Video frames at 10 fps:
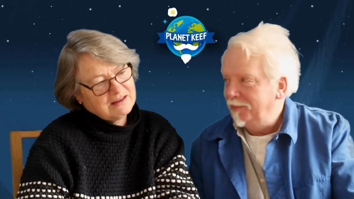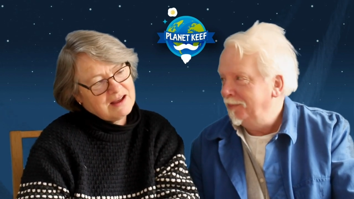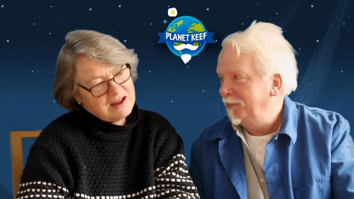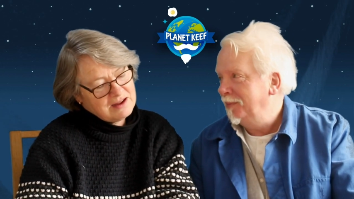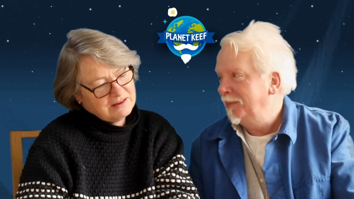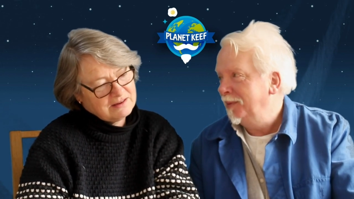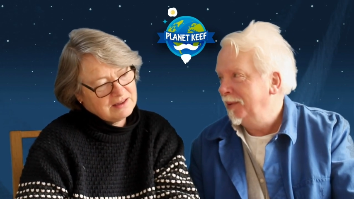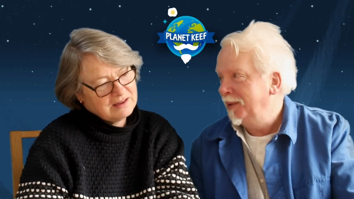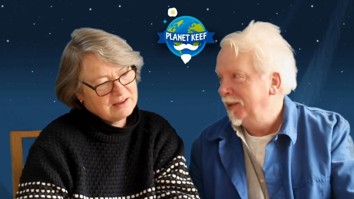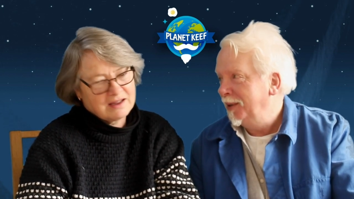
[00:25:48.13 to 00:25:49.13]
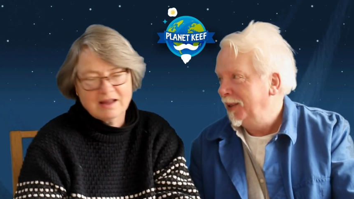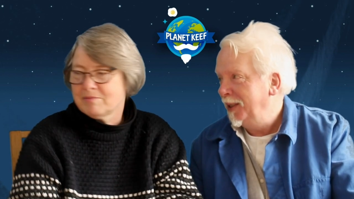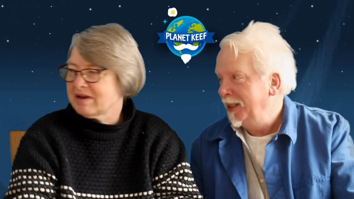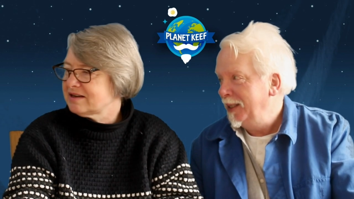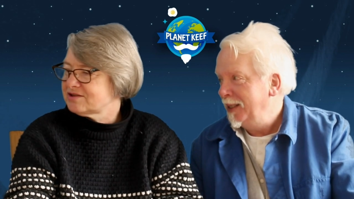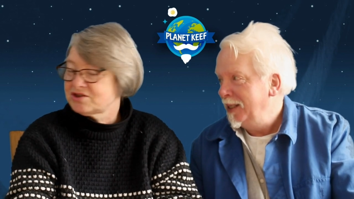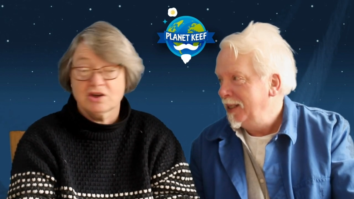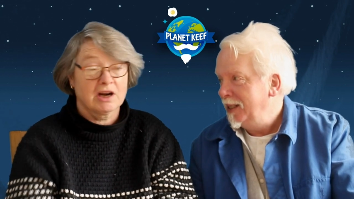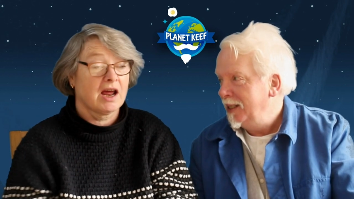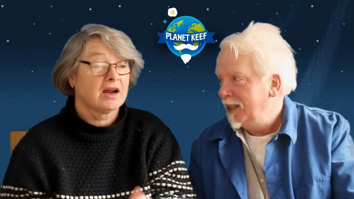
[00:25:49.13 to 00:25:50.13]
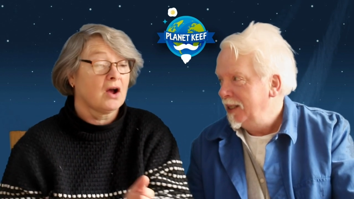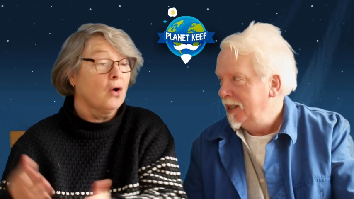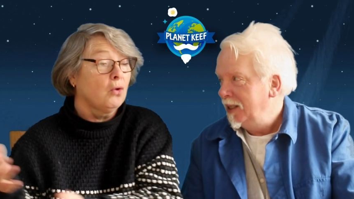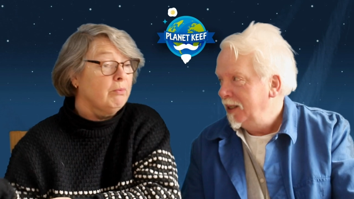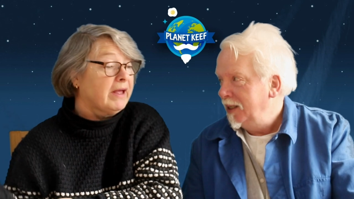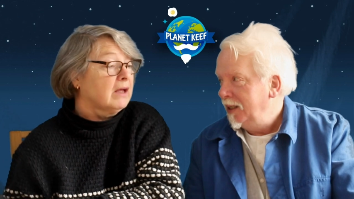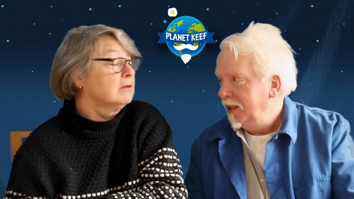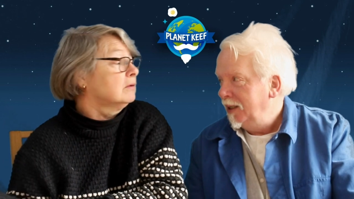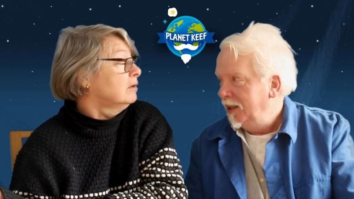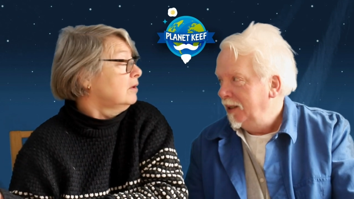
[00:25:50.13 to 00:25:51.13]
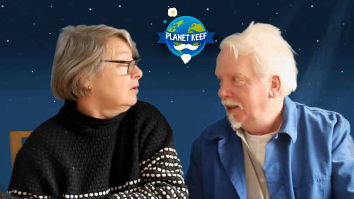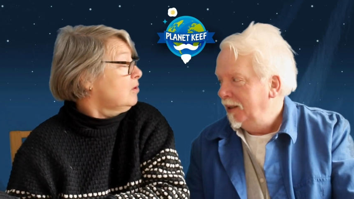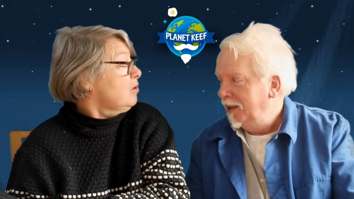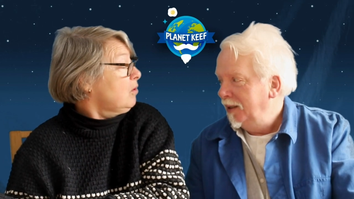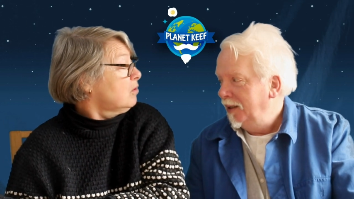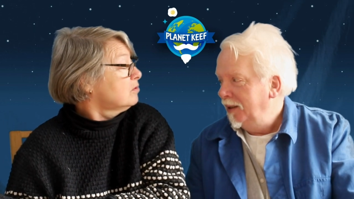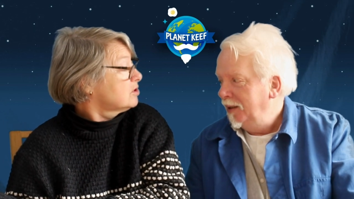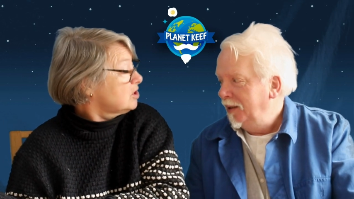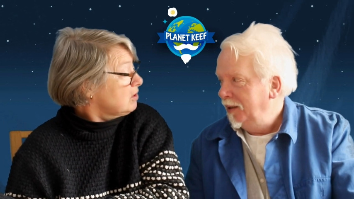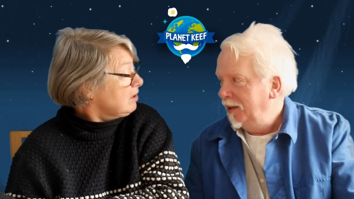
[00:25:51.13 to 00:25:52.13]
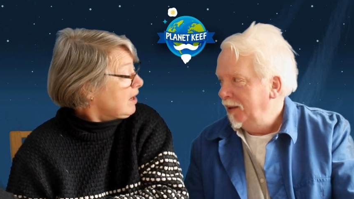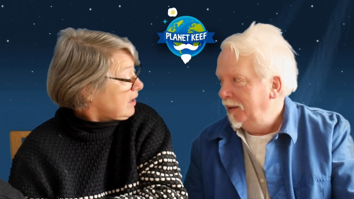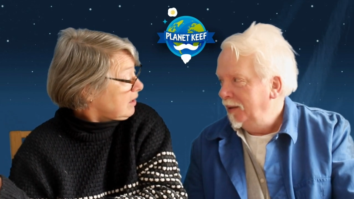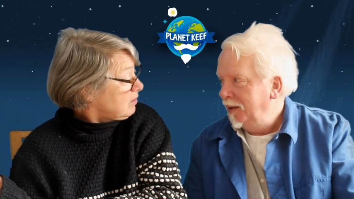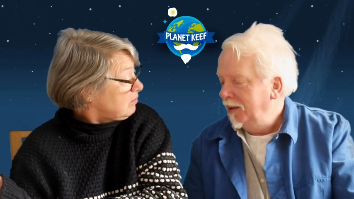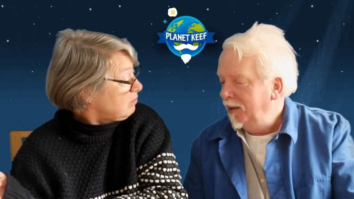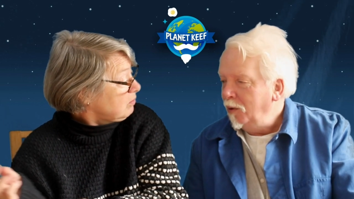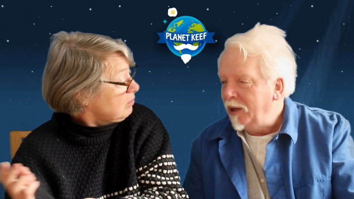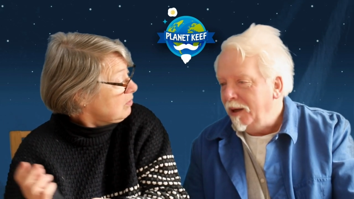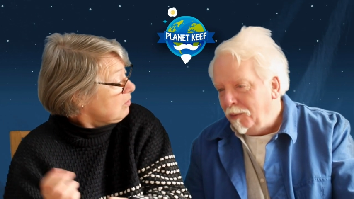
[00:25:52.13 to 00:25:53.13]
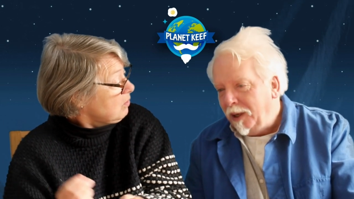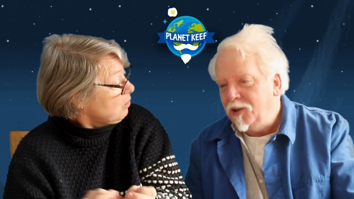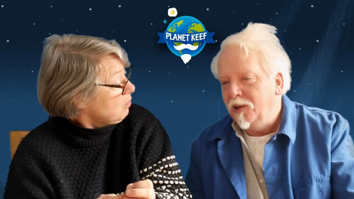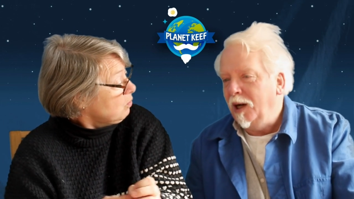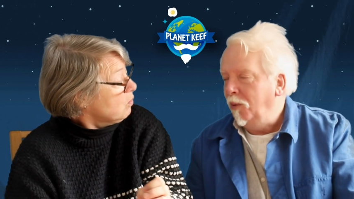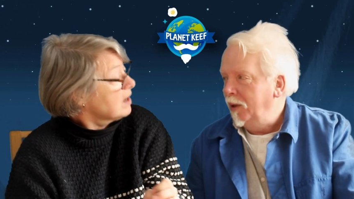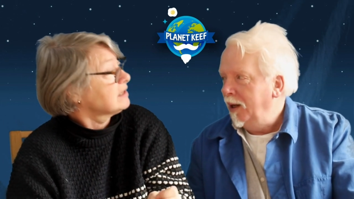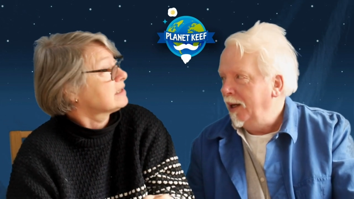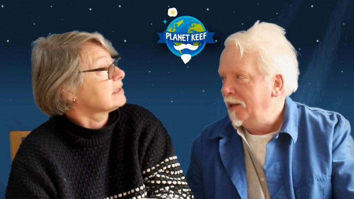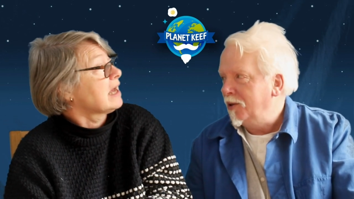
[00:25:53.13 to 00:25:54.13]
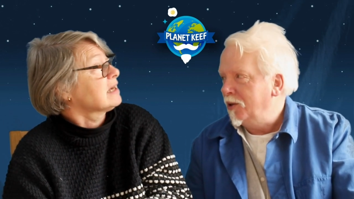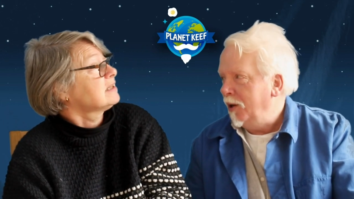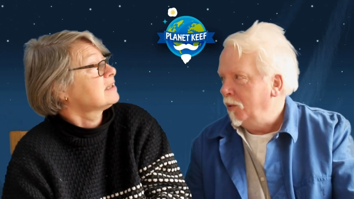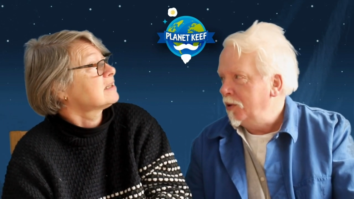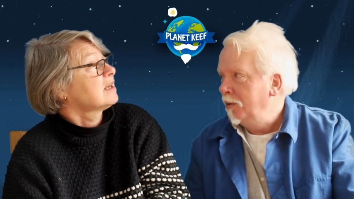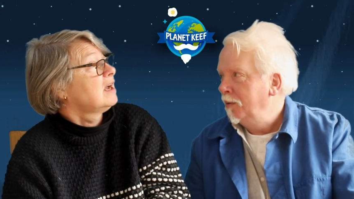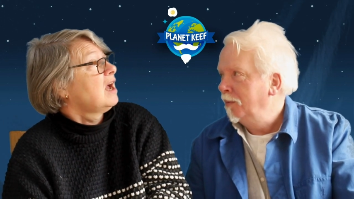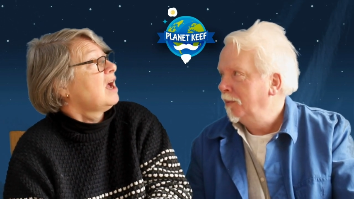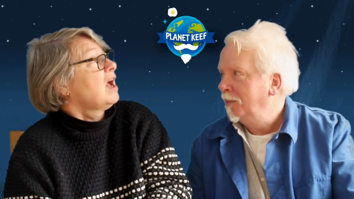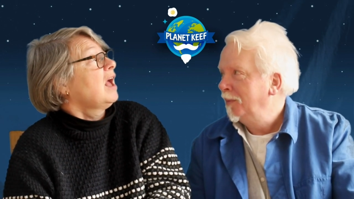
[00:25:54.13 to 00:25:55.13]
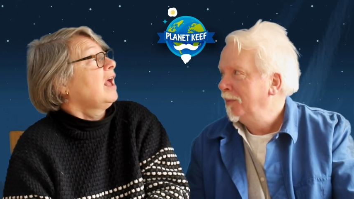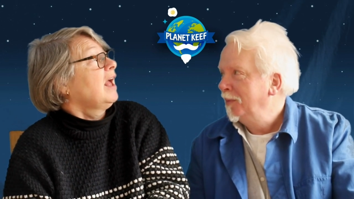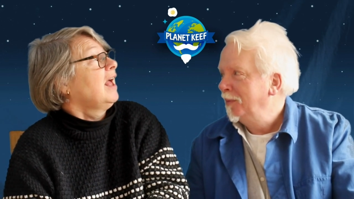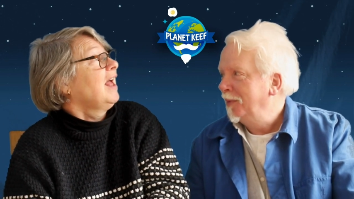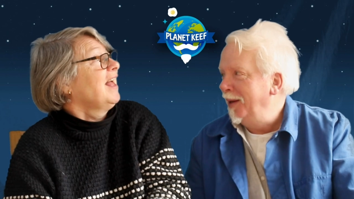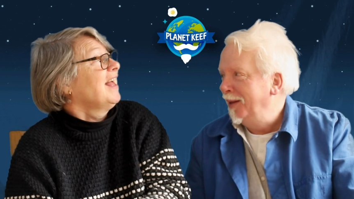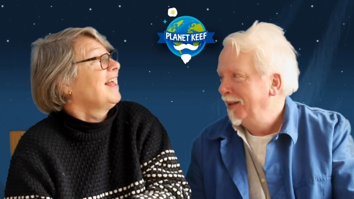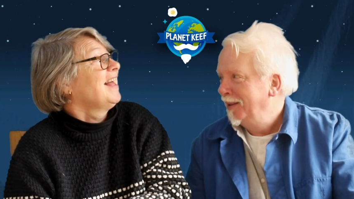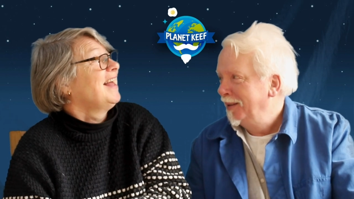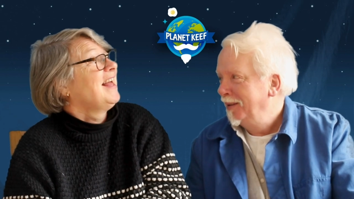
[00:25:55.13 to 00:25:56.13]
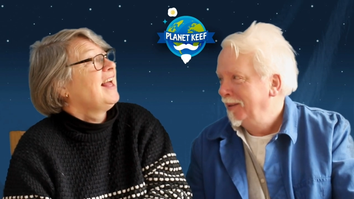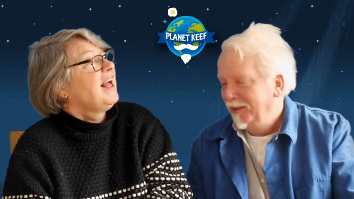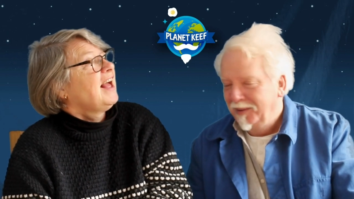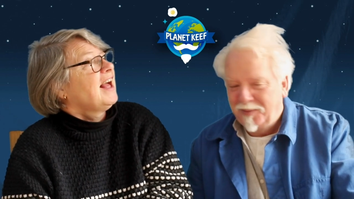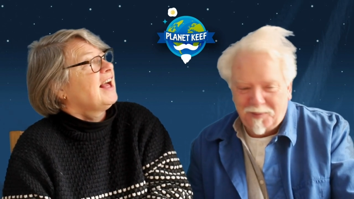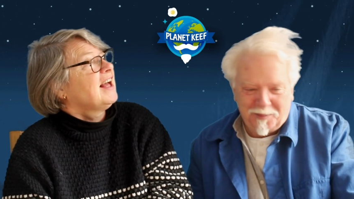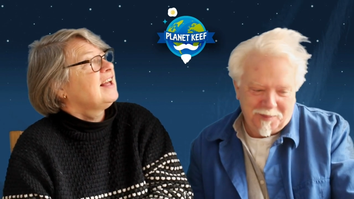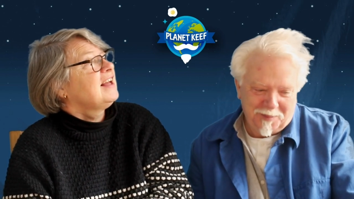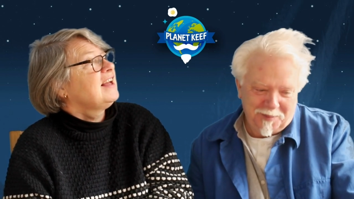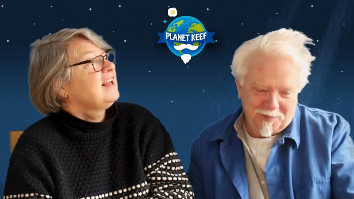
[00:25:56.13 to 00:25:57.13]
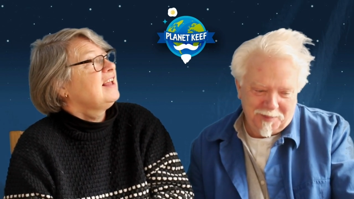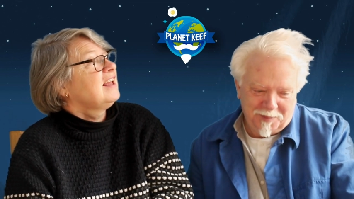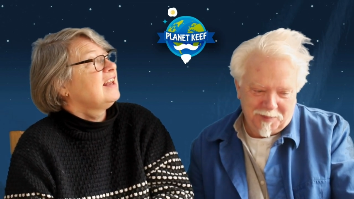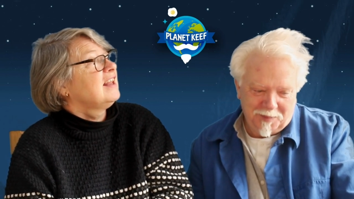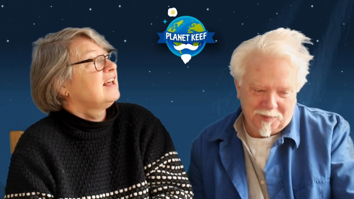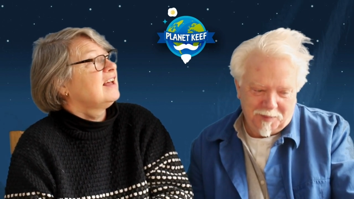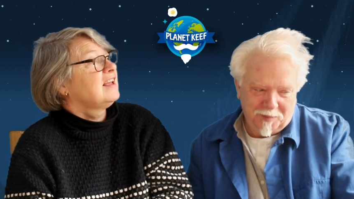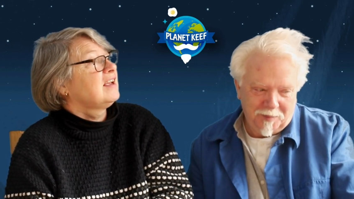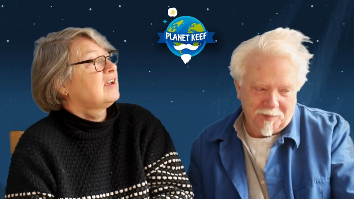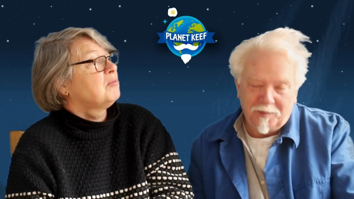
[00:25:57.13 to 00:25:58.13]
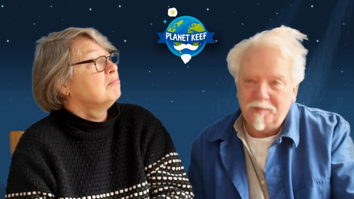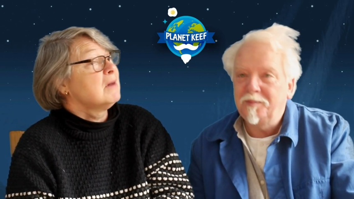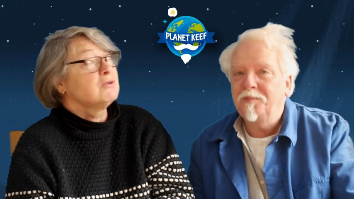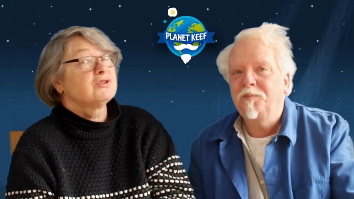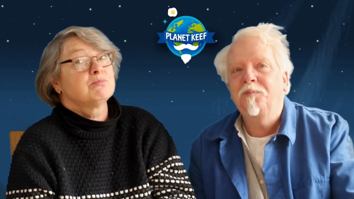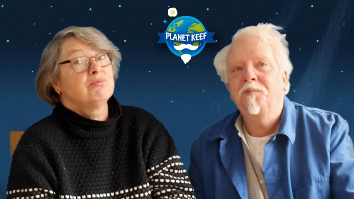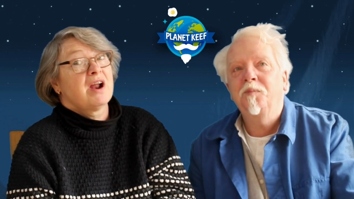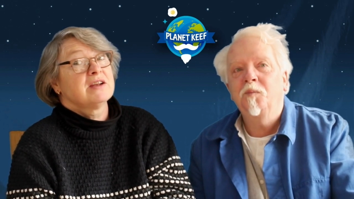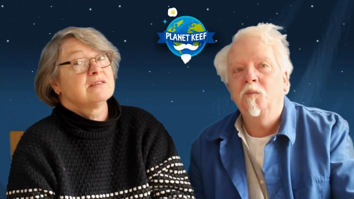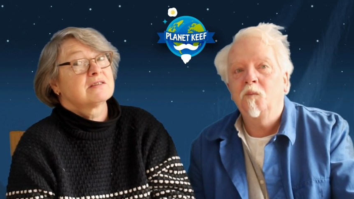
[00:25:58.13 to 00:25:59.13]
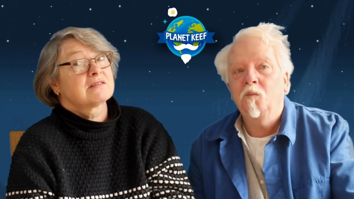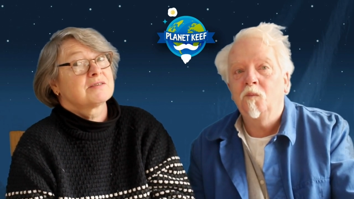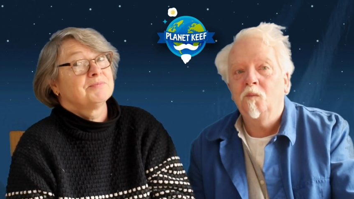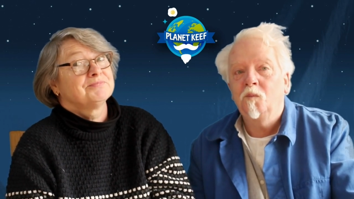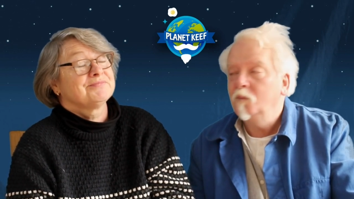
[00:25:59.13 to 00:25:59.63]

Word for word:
Speaker 1: I think he means, do you like wholemeal or do you like? Okay, you answer that
Speaker 2: one. I'll answer
Speaker 1: toast. I like most breads.